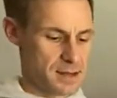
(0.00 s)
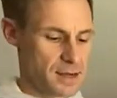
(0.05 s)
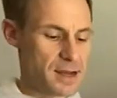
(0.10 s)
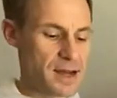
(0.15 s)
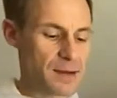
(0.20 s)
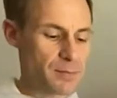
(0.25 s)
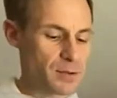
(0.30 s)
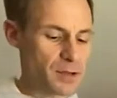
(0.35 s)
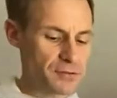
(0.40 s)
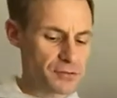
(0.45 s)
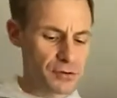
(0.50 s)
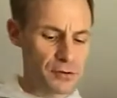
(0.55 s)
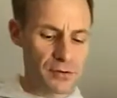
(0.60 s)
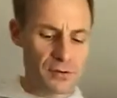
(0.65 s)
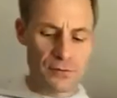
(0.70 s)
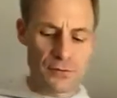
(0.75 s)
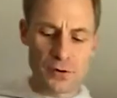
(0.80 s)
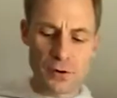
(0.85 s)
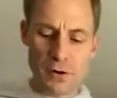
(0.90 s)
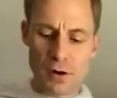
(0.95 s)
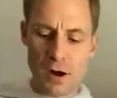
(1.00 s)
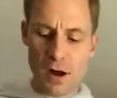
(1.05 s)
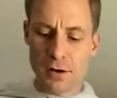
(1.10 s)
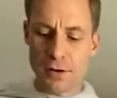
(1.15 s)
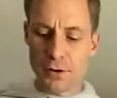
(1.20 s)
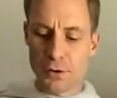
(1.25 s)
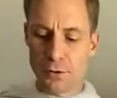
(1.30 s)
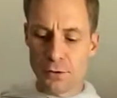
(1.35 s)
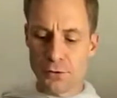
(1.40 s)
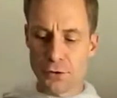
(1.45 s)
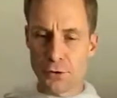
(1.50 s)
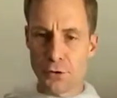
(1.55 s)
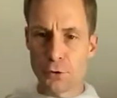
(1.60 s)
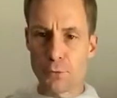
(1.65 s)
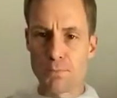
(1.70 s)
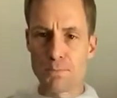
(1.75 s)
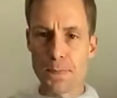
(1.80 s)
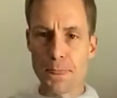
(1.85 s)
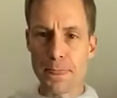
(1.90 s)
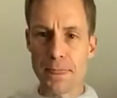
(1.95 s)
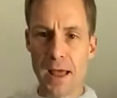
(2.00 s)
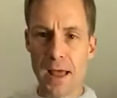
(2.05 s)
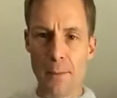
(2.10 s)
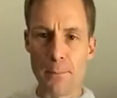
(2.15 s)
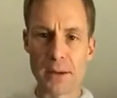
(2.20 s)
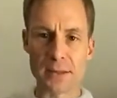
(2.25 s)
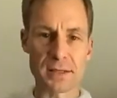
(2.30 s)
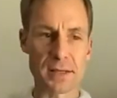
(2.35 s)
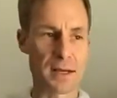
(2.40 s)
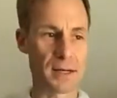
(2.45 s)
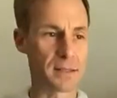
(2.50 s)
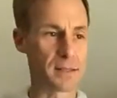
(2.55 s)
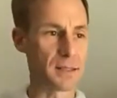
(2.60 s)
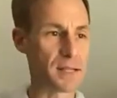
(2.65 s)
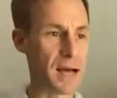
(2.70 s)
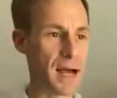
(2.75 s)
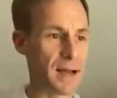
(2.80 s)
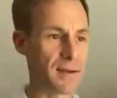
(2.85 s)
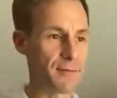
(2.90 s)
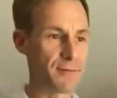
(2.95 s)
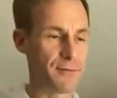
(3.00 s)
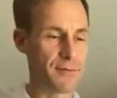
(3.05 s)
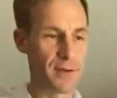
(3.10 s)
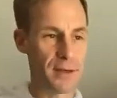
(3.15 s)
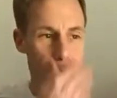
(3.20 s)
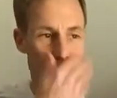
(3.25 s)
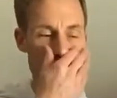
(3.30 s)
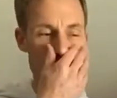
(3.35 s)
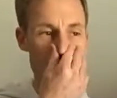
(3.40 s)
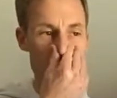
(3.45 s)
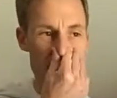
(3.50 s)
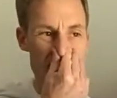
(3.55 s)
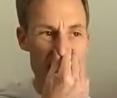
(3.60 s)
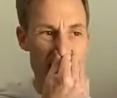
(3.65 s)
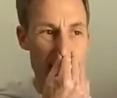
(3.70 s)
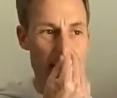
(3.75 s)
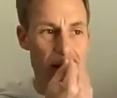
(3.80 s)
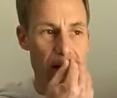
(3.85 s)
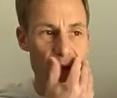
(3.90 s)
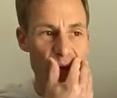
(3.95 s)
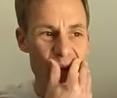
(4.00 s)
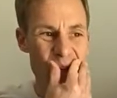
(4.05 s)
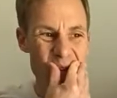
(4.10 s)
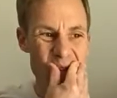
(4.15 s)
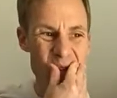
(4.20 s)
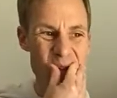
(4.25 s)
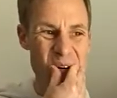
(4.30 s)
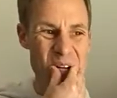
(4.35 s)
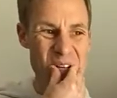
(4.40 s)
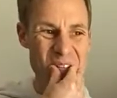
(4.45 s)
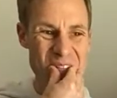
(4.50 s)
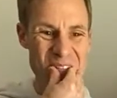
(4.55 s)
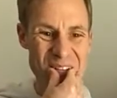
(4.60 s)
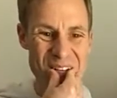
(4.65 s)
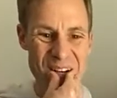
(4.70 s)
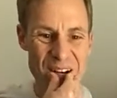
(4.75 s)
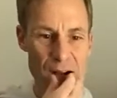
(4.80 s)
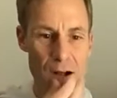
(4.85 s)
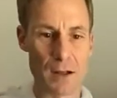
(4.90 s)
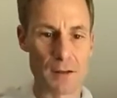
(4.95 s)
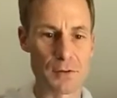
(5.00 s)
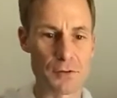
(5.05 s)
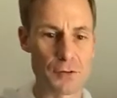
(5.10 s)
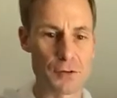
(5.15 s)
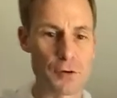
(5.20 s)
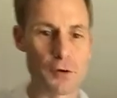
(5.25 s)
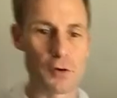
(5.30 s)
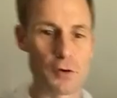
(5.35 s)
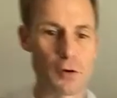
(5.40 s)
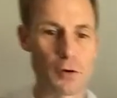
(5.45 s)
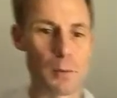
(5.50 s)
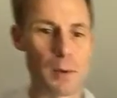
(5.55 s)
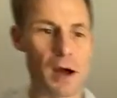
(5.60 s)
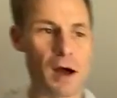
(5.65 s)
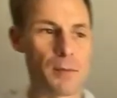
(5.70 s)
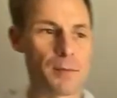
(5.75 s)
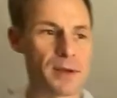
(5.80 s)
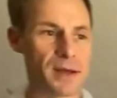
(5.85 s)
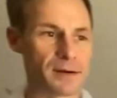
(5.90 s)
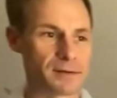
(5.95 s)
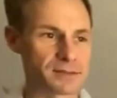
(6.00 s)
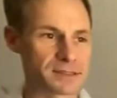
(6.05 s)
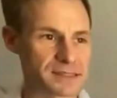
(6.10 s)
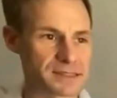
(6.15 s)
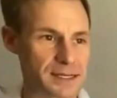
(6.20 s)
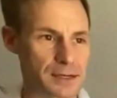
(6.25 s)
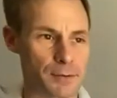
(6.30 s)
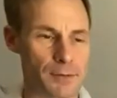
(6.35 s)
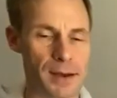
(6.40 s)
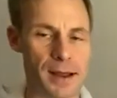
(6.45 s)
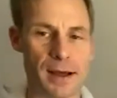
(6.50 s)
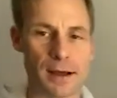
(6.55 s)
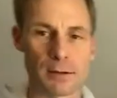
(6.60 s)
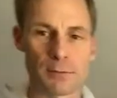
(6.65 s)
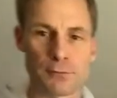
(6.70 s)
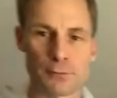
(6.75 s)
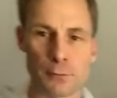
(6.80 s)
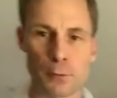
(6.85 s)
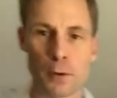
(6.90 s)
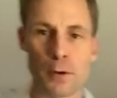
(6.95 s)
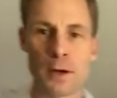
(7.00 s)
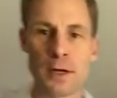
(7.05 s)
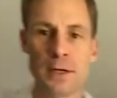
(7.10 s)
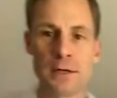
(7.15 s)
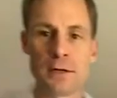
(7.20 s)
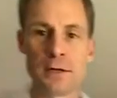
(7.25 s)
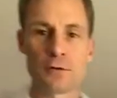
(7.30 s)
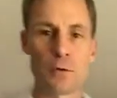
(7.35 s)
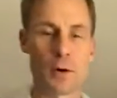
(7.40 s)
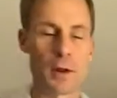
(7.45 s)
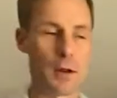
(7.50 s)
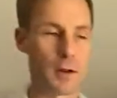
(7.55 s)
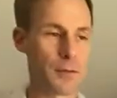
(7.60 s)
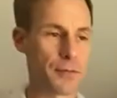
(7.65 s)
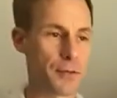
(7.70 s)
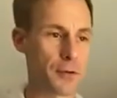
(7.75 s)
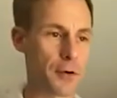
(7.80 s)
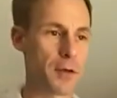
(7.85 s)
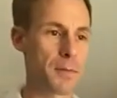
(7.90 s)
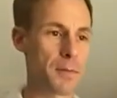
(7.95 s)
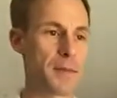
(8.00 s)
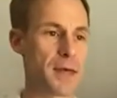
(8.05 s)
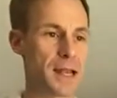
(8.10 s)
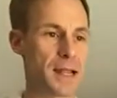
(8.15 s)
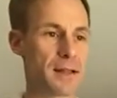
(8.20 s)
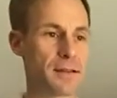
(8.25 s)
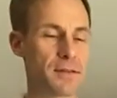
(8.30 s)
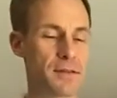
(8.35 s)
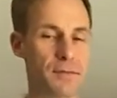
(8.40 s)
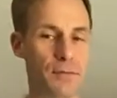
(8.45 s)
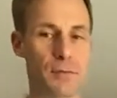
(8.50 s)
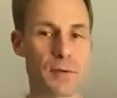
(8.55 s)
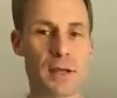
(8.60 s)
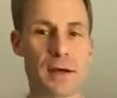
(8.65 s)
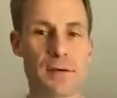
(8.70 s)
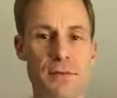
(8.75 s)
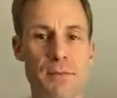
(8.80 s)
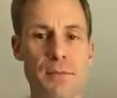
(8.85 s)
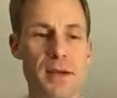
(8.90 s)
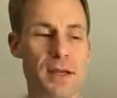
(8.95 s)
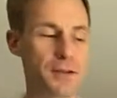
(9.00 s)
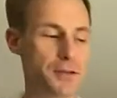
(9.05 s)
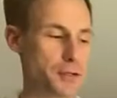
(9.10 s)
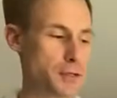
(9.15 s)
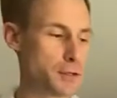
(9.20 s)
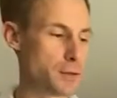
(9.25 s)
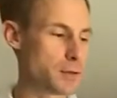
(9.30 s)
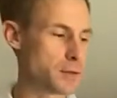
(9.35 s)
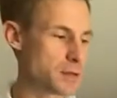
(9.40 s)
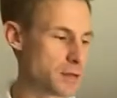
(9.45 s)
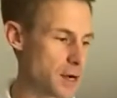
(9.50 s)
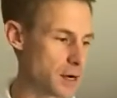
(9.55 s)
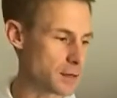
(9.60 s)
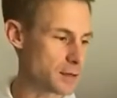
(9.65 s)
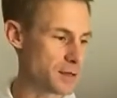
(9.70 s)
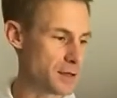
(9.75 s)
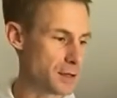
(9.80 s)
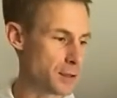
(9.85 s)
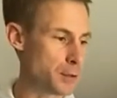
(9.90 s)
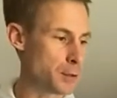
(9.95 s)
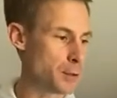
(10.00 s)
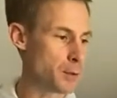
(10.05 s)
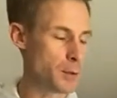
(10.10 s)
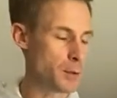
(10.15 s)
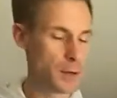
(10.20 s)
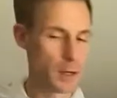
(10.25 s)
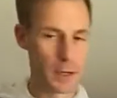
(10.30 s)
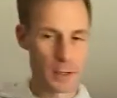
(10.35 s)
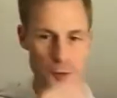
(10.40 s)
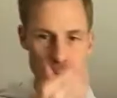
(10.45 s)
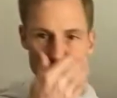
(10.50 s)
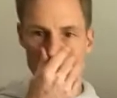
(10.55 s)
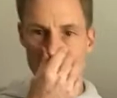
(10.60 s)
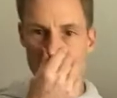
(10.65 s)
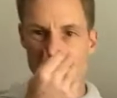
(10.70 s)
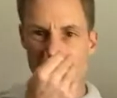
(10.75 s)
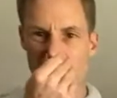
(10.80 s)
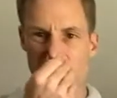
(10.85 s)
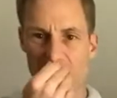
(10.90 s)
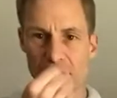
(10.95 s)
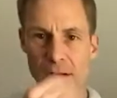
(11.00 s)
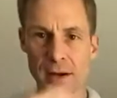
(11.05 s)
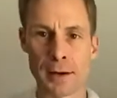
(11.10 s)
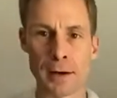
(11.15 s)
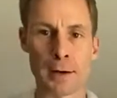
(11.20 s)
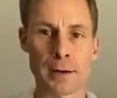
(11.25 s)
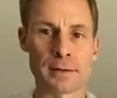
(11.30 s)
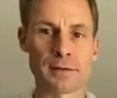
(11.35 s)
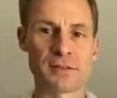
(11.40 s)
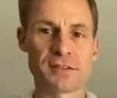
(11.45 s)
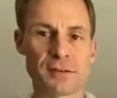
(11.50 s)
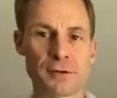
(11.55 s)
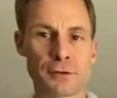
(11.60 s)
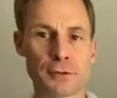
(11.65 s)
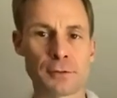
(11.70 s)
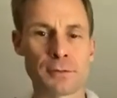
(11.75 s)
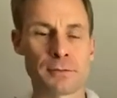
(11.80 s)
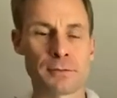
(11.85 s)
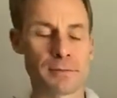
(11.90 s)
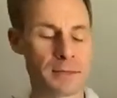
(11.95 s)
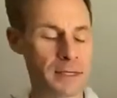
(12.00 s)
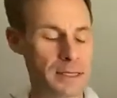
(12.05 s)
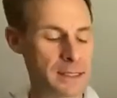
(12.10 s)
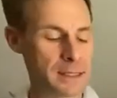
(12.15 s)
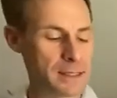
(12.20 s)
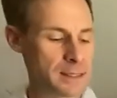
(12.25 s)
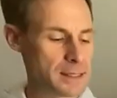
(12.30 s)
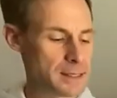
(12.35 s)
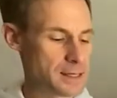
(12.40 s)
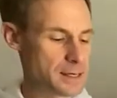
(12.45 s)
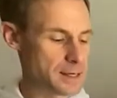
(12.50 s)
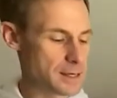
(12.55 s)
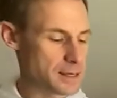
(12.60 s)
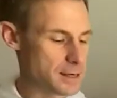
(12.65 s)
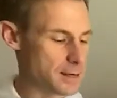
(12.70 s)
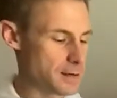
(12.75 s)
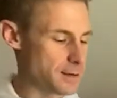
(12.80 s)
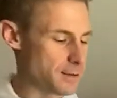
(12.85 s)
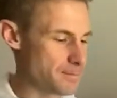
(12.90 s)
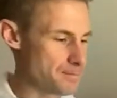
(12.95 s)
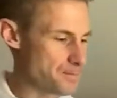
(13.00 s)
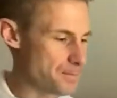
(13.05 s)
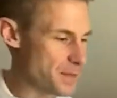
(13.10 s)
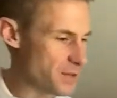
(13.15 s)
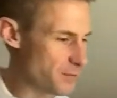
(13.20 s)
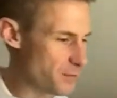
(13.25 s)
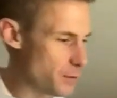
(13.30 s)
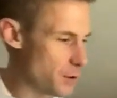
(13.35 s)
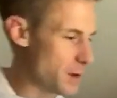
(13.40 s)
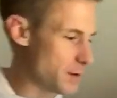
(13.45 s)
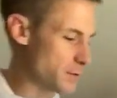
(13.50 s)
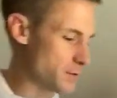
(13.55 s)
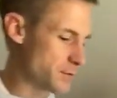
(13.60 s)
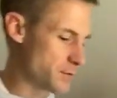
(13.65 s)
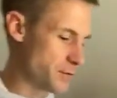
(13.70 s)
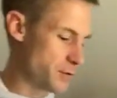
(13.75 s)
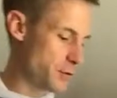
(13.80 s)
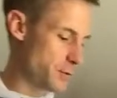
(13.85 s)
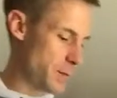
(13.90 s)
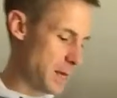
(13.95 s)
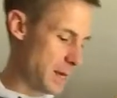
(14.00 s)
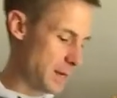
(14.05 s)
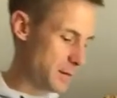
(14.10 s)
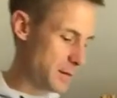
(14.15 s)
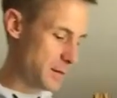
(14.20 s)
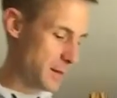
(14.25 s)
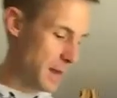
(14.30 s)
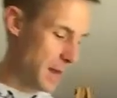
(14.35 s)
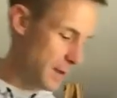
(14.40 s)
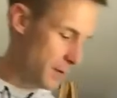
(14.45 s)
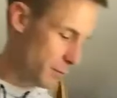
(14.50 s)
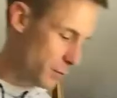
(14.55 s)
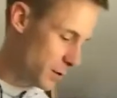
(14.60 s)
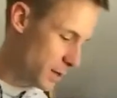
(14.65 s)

God bless you. If you're on YouTube, I'm about to cut the live feed. You can join us here on Zoom. I'll be able to stick around for 20 or 30 minutes. Would to meet you and talk to you. Join me over here on Zoom. If you're on Zoom, hang tight.